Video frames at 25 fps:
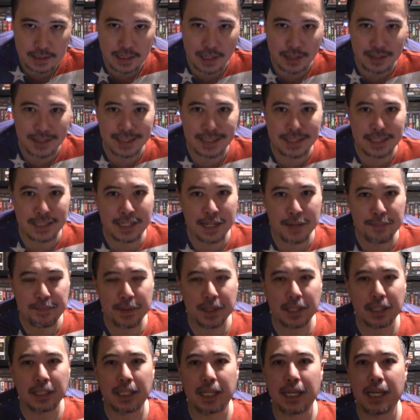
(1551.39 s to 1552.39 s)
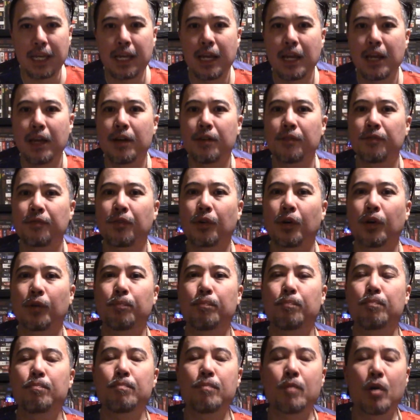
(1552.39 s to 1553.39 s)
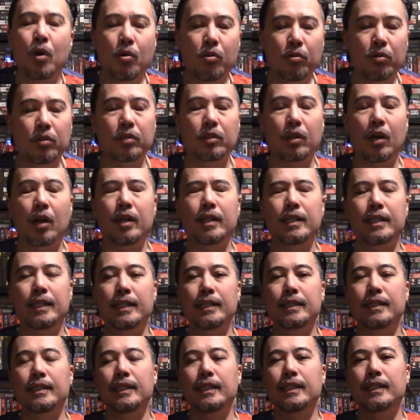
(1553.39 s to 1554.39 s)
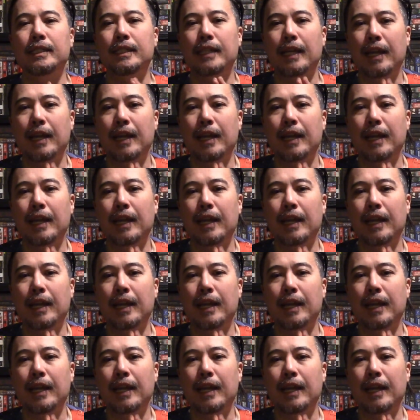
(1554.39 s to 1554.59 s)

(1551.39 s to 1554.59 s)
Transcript: Now, typically, for most autistics,